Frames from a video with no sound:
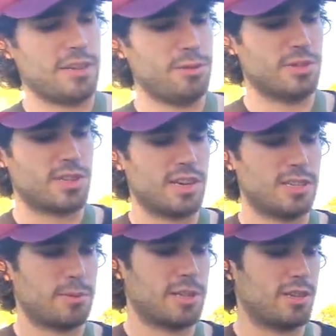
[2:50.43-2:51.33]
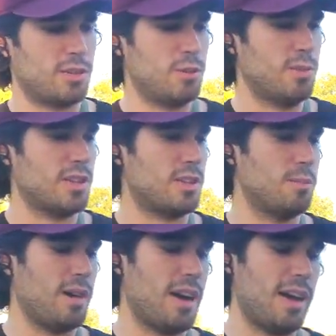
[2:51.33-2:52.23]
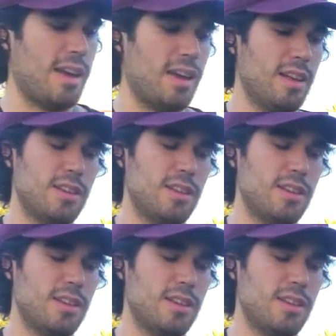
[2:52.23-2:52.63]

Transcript: used guns because who wants to buy